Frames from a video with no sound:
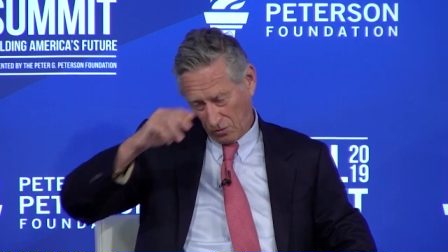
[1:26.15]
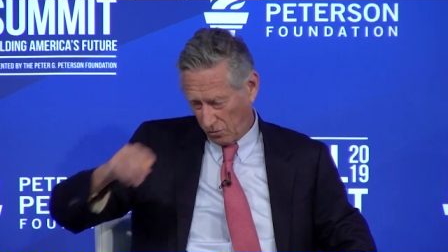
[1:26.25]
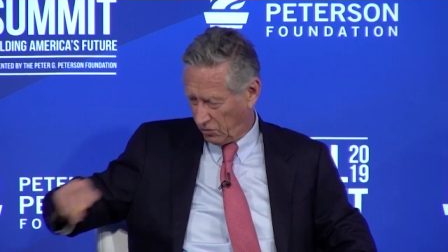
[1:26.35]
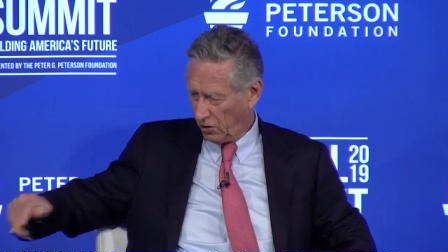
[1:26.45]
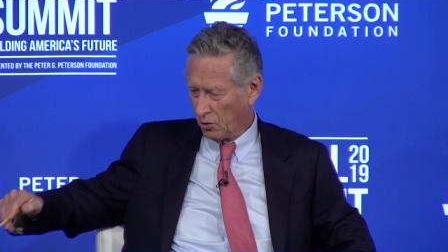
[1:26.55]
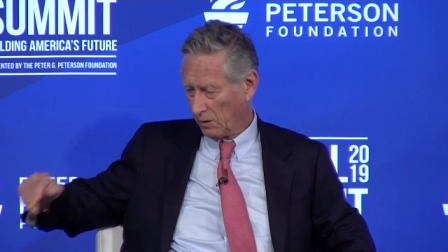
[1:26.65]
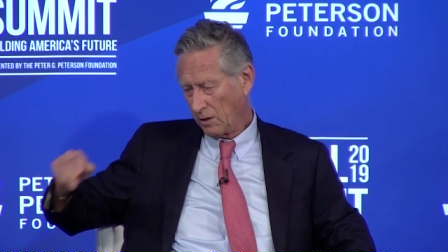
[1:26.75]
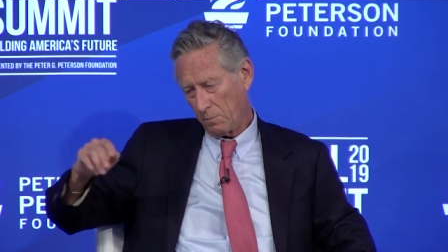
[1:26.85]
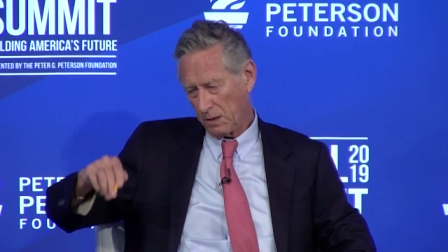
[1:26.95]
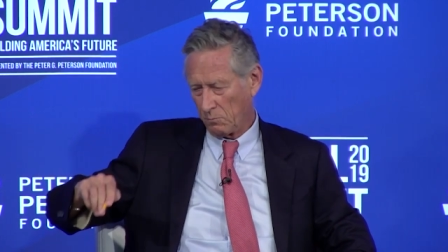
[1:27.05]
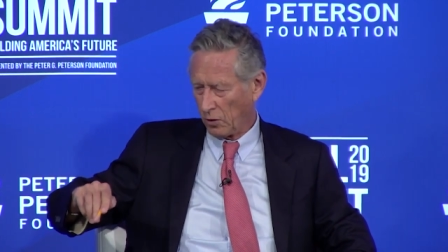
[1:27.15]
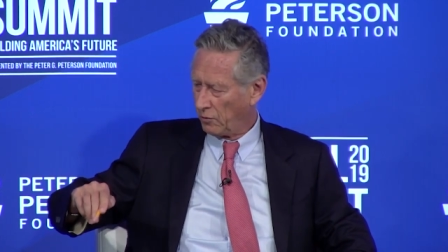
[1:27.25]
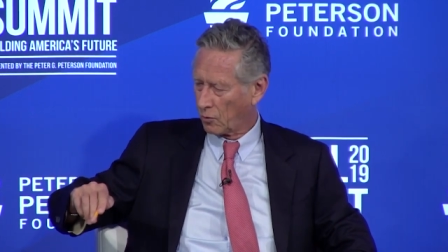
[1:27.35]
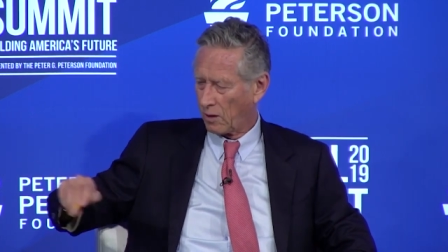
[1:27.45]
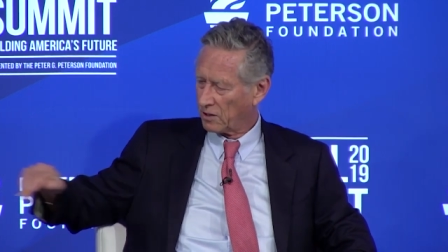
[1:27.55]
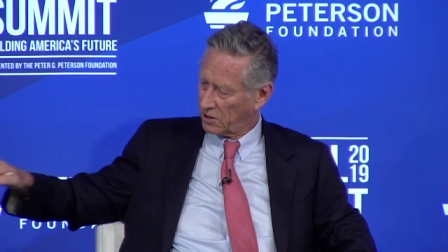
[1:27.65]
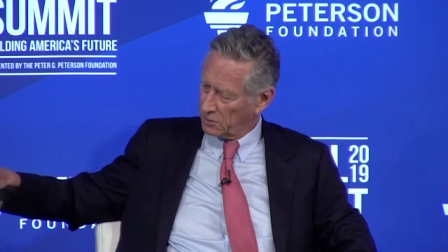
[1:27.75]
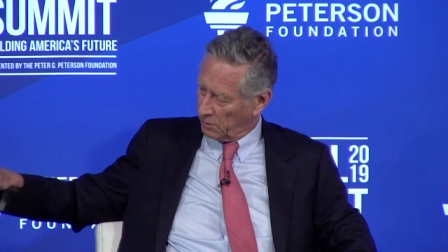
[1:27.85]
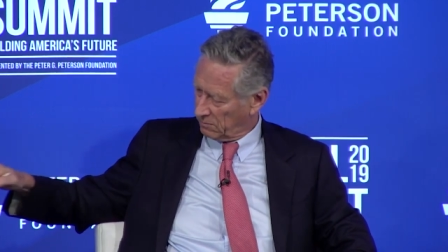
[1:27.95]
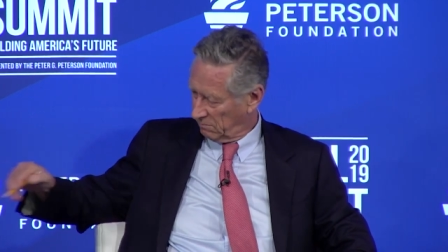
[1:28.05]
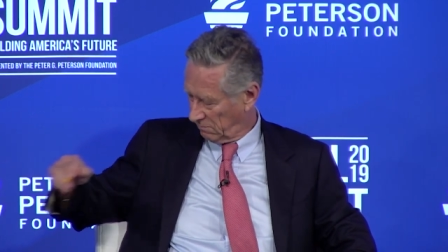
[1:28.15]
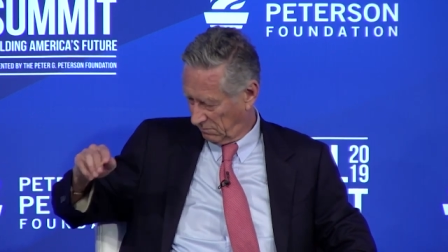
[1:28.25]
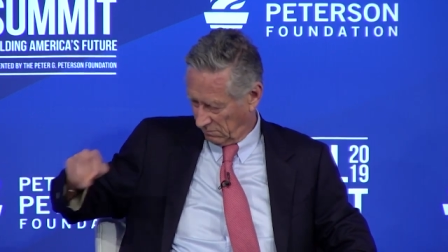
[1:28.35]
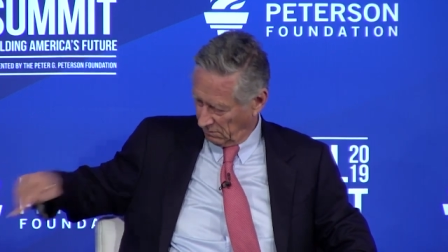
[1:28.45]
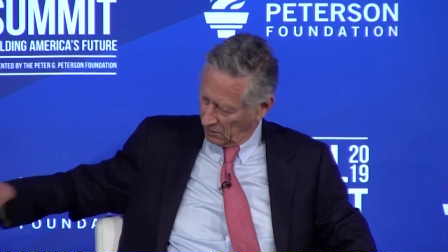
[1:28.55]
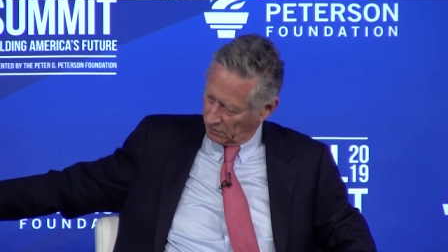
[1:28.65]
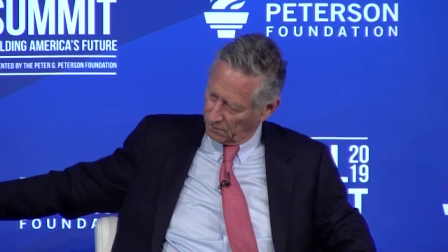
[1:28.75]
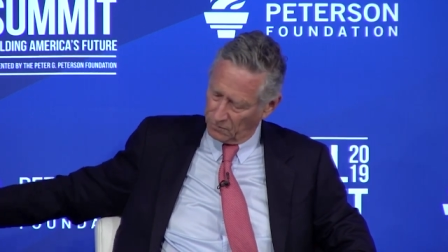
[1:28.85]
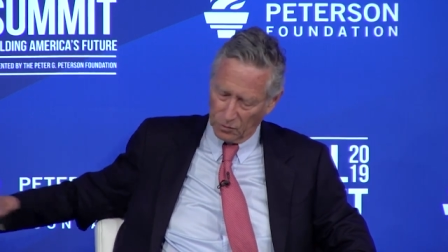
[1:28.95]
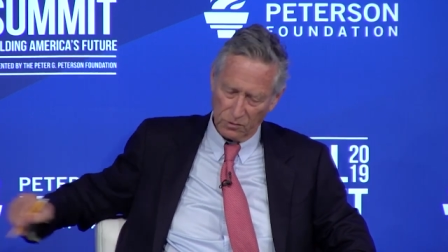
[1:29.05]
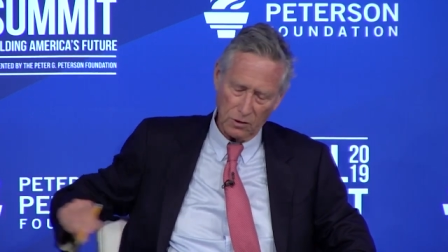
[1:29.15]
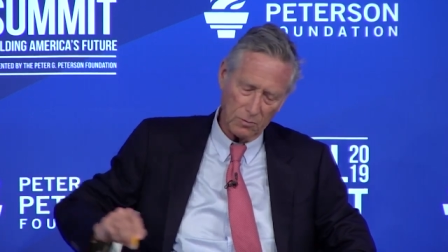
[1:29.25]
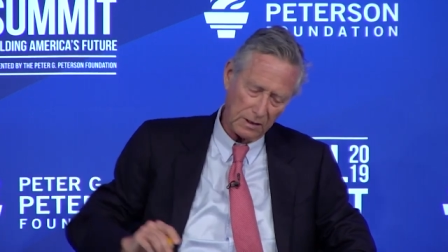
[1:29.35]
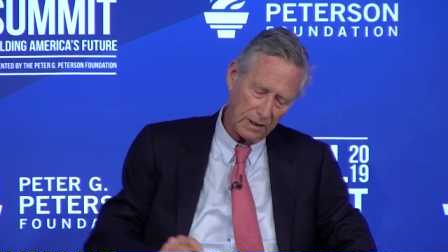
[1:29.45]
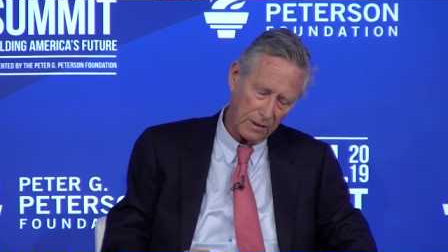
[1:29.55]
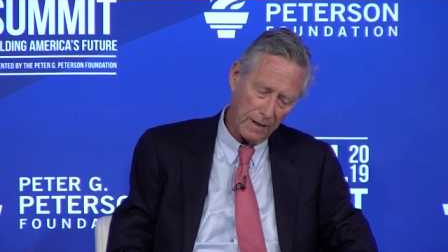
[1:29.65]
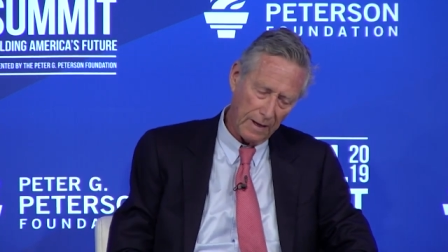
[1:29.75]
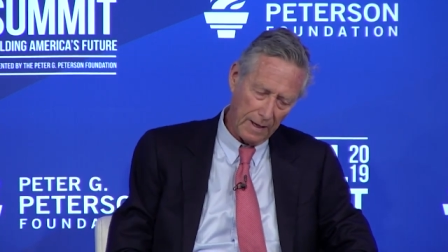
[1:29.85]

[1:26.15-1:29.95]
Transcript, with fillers: continuing a bit more in the crisis, but you know, continuing now.